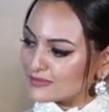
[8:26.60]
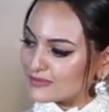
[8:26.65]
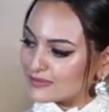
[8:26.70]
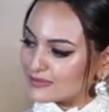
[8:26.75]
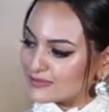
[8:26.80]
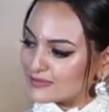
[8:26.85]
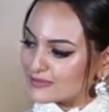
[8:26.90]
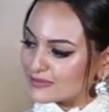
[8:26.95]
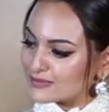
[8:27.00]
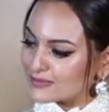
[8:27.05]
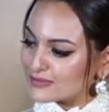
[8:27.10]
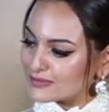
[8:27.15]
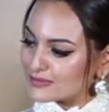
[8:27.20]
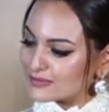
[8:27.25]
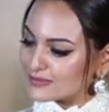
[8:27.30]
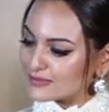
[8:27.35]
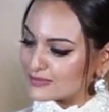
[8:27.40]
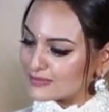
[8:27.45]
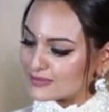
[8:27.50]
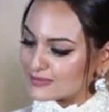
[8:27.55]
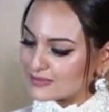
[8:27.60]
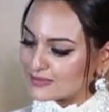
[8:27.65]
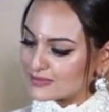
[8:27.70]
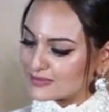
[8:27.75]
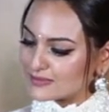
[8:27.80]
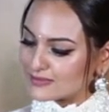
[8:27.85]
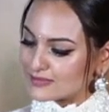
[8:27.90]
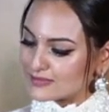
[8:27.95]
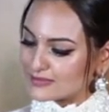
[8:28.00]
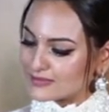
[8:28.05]

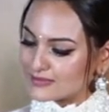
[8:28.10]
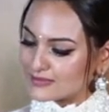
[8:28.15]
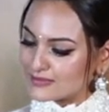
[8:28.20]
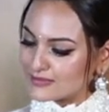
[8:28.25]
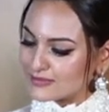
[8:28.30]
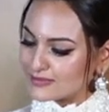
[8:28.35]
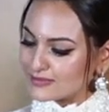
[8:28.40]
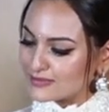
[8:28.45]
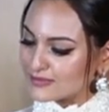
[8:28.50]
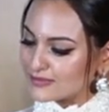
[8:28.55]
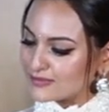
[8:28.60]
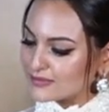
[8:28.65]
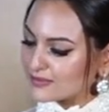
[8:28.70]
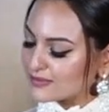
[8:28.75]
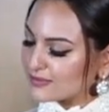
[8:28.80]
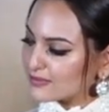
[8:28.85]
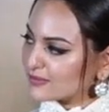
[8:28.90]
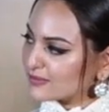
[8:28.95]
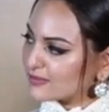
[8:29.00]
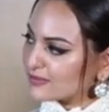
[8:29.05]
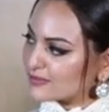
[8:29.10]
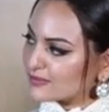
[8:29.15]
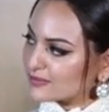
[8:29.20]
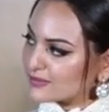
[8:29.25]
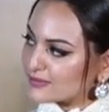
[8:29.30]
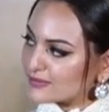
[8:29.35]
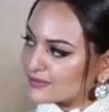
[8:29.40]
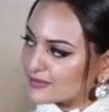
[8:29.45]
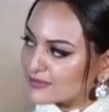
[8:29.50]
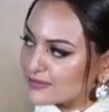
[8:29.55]

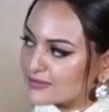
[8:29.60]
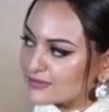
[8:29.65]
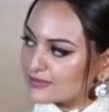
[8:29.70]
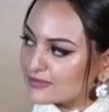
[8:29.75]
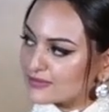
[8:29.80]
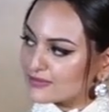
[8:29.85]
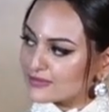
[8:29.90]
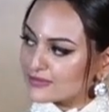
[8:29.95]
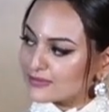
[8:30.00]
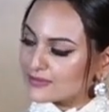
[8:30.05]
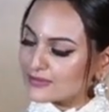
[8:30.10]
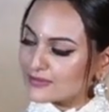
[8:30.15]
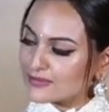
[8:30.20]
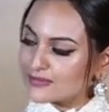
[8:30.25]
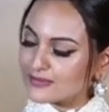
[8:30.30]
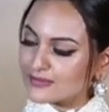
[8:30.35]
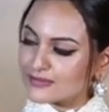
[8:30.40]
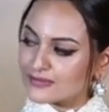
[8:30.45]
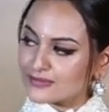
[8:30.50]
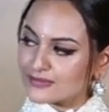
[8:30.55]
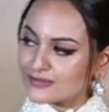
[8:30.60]
This person isn't speaking.